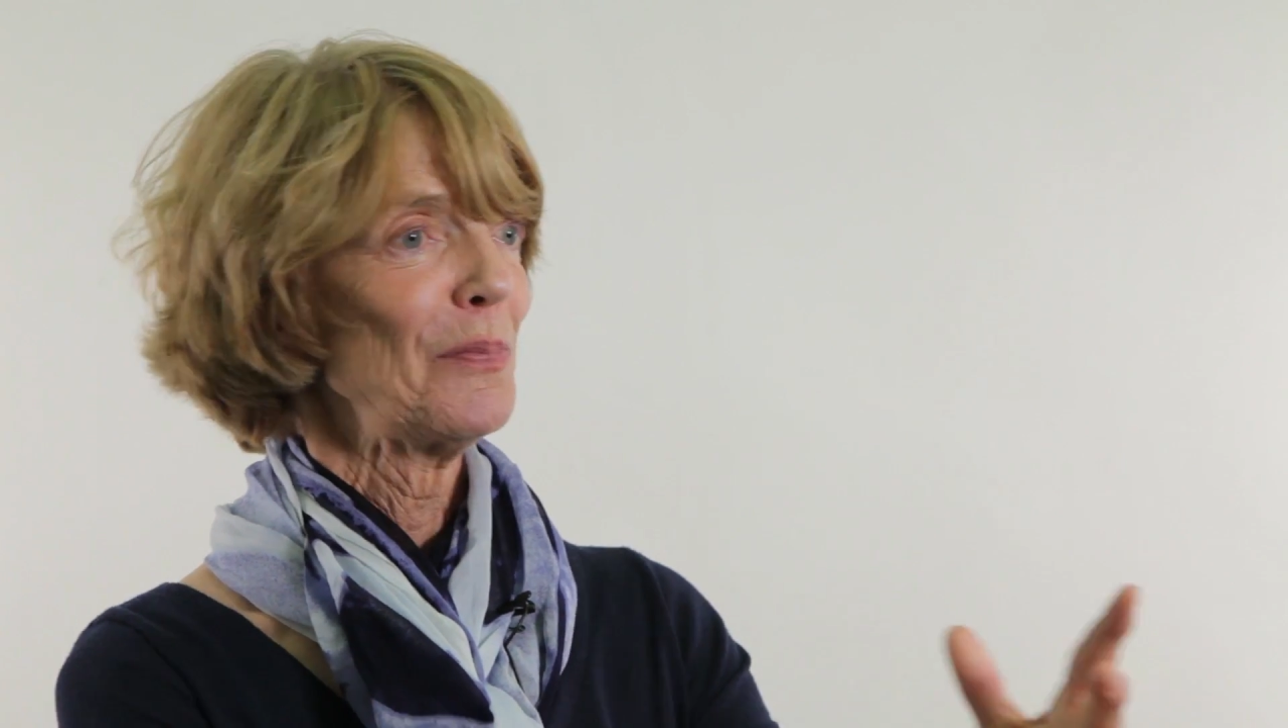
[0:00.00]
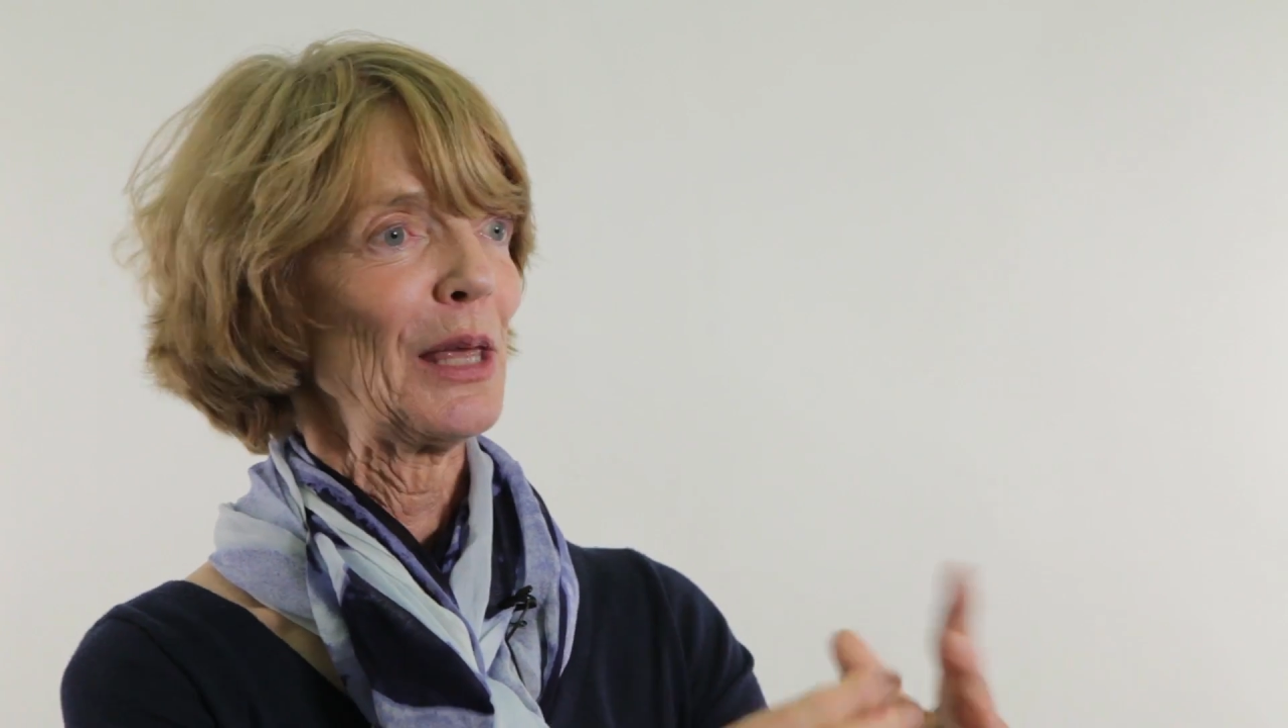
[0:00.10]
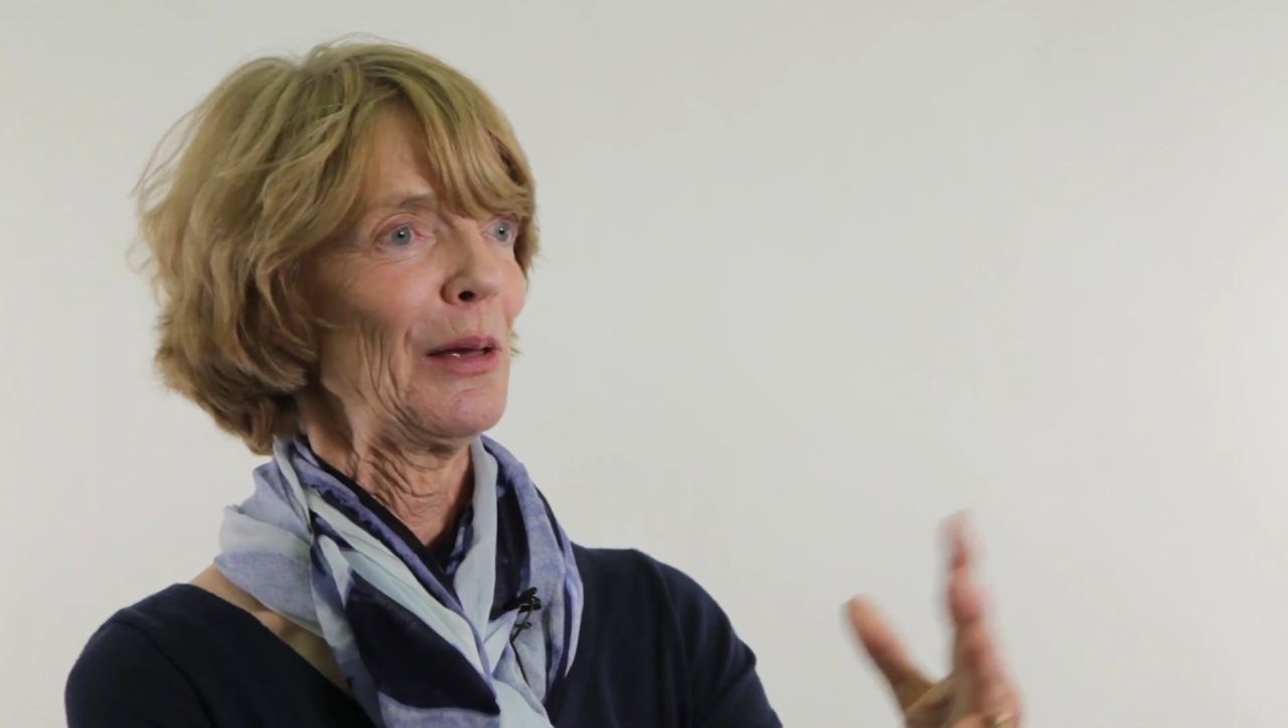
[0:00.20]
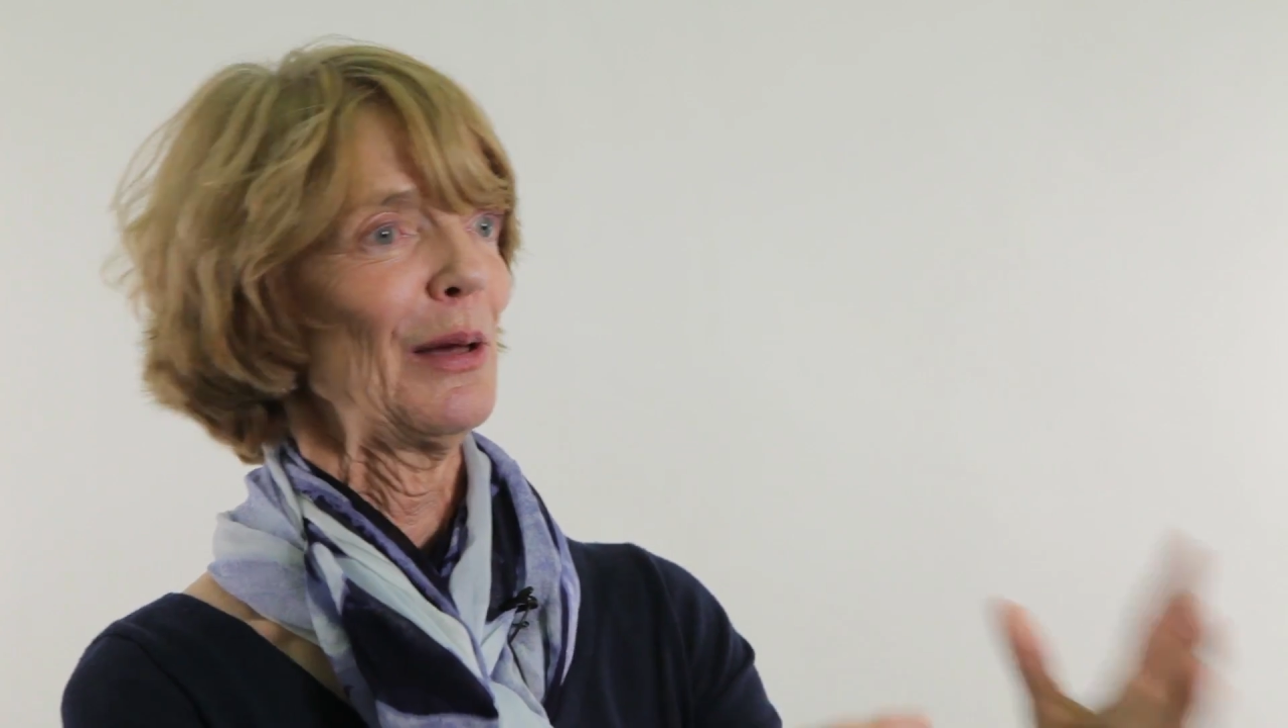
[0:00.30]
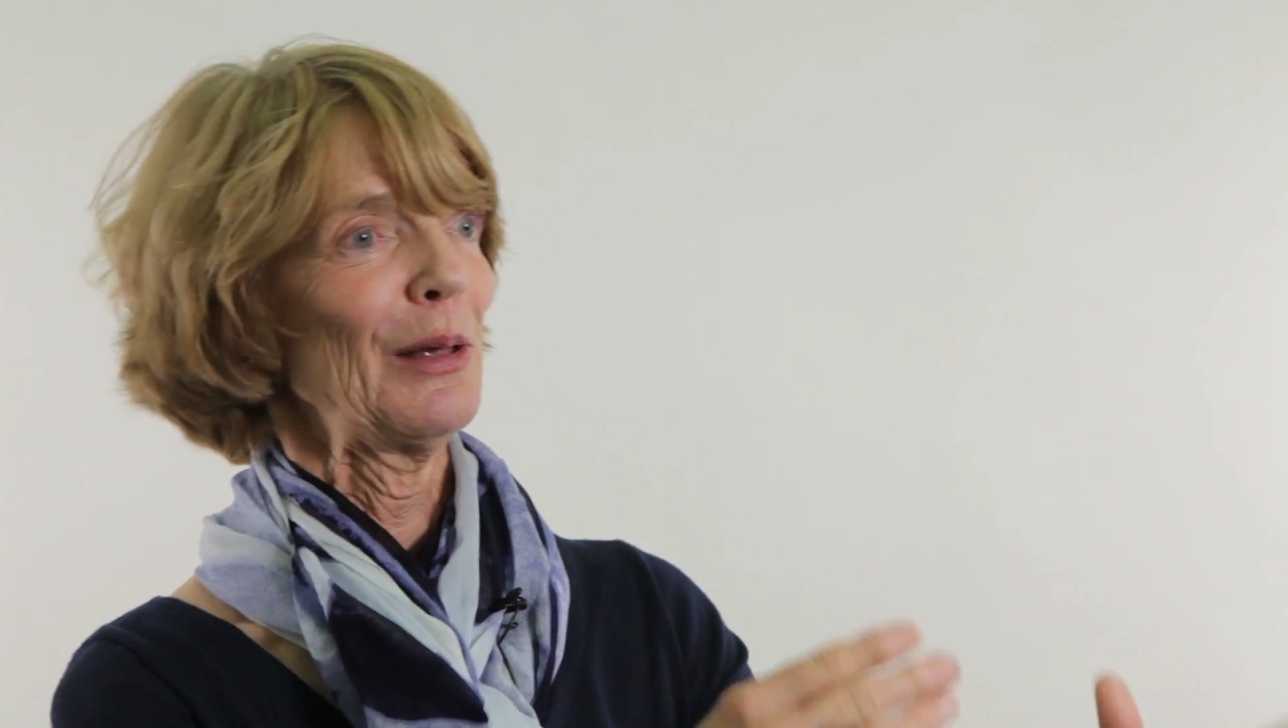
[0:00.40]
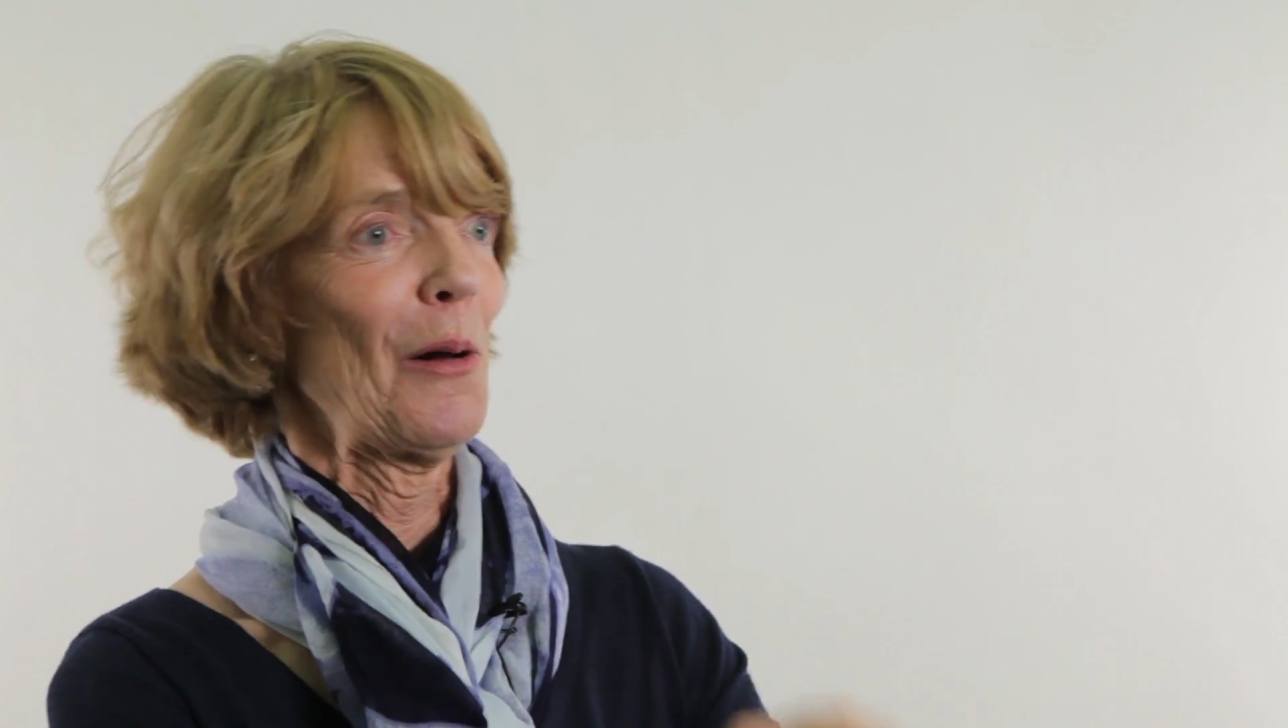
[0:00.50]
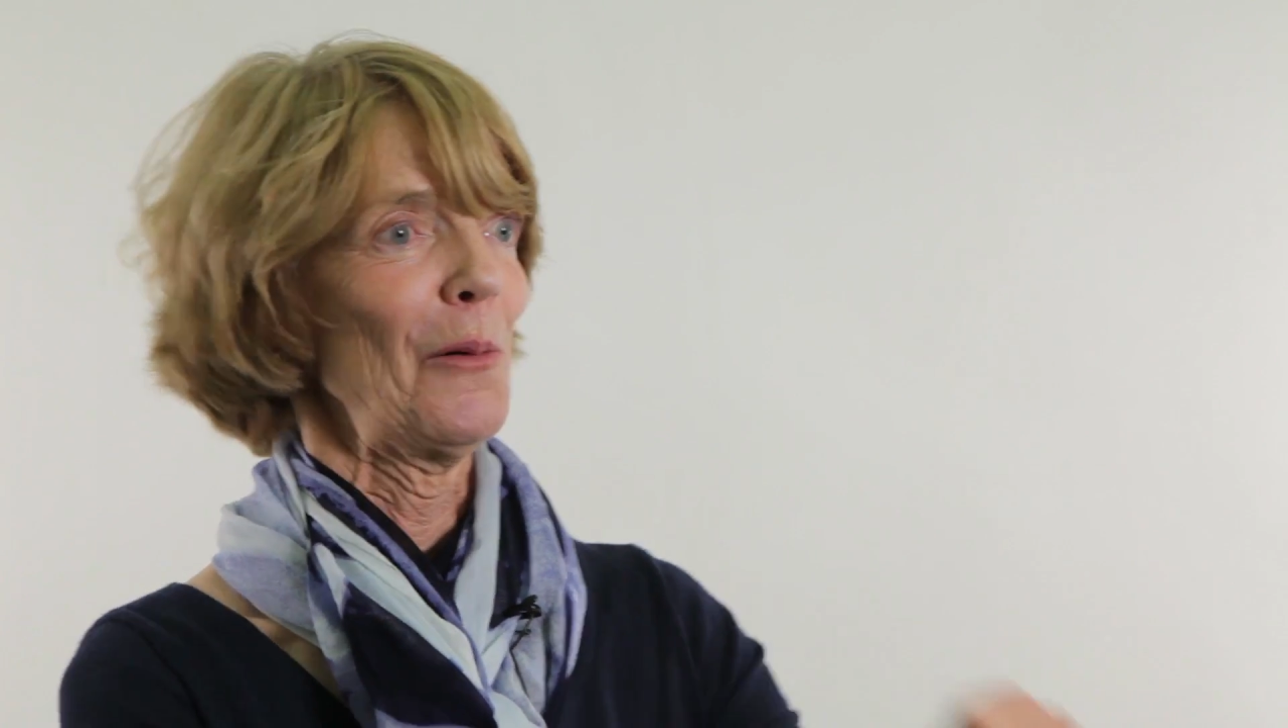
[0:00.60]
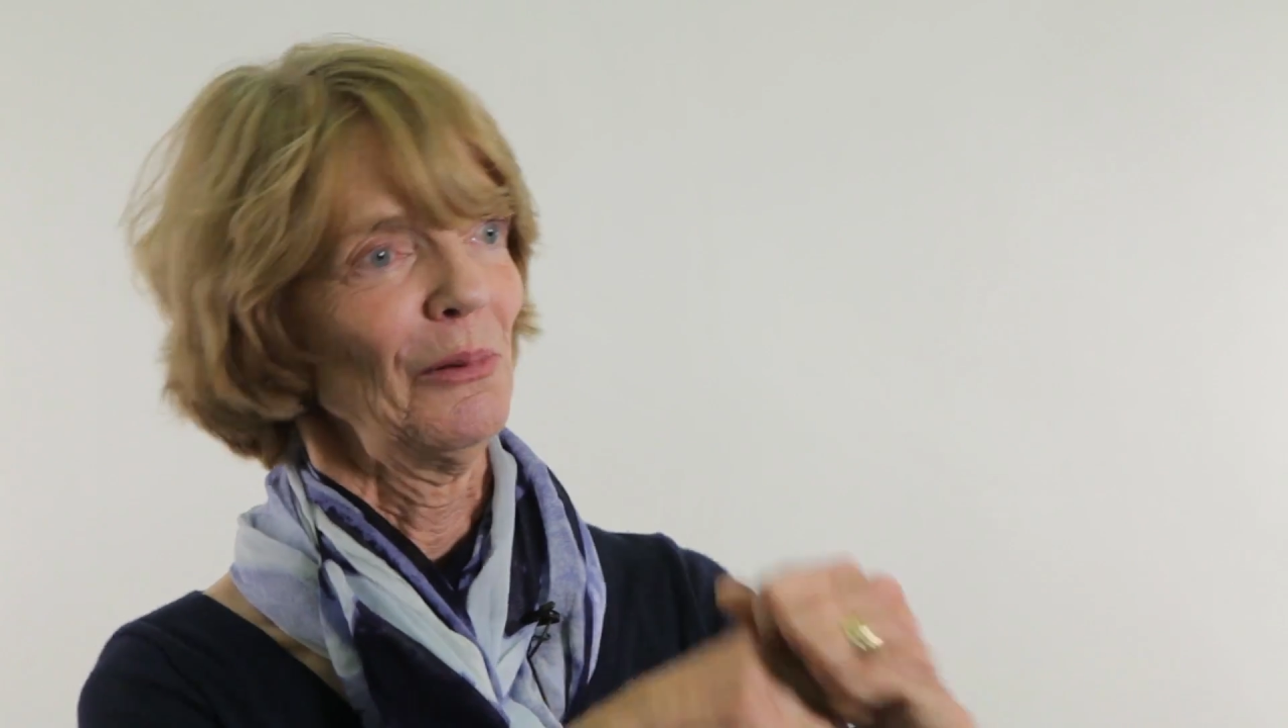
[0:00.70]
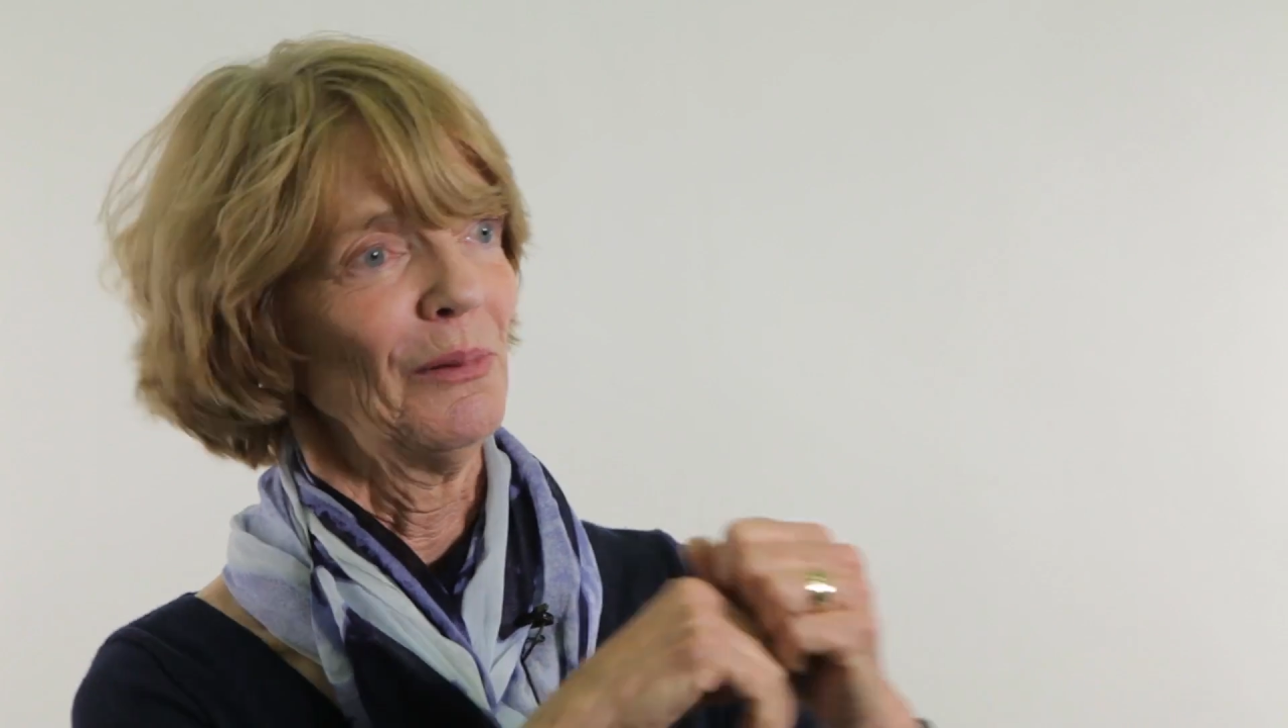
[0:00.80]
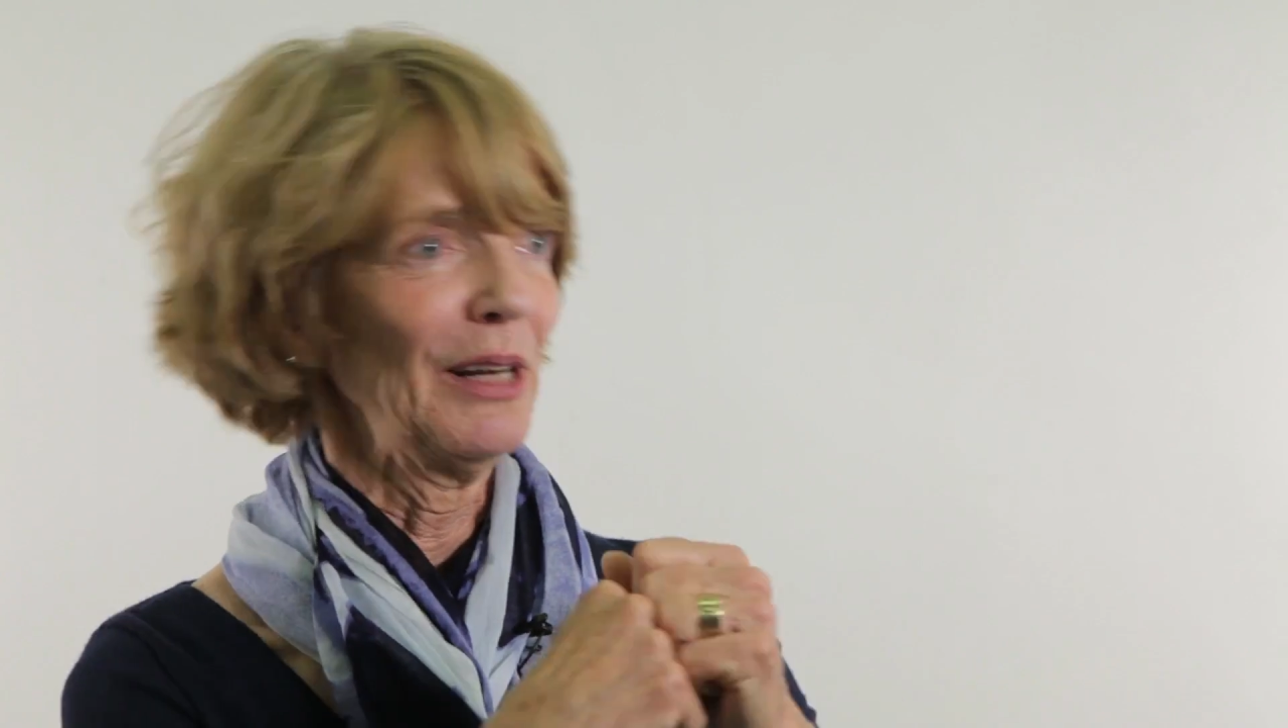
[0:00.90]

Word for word: you know,